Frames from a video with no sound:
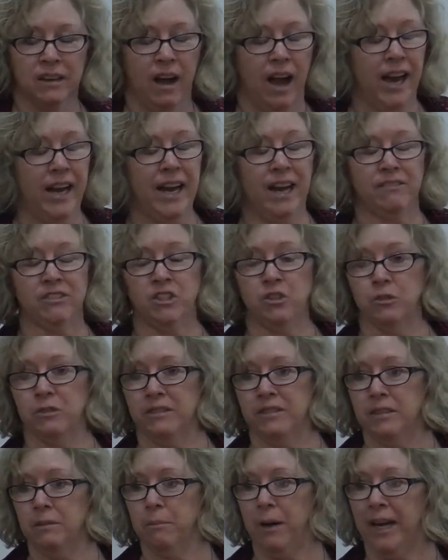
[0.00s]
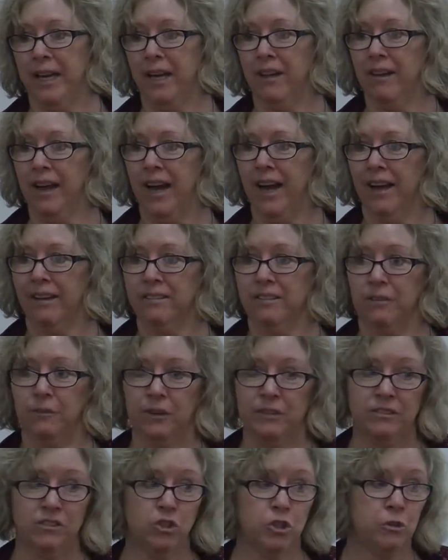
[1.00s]
I have students in my class, if
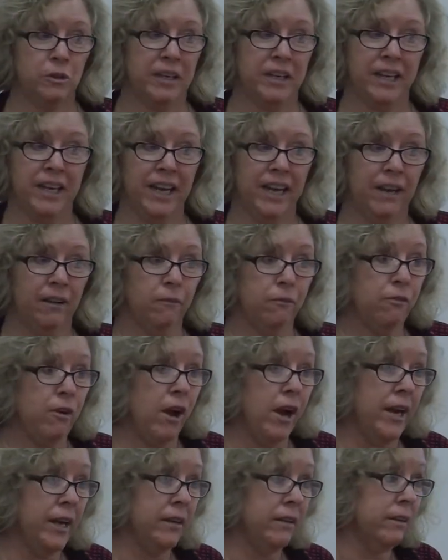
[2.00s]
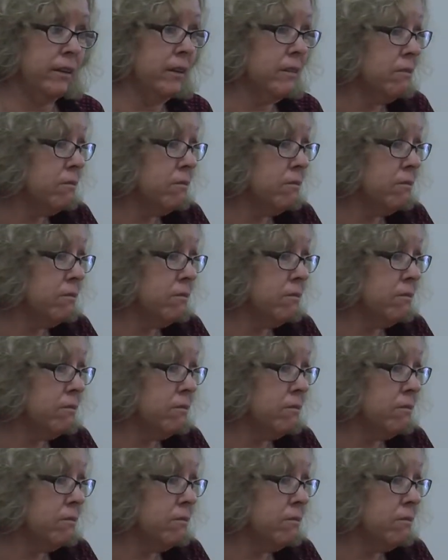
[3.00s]
a student can't find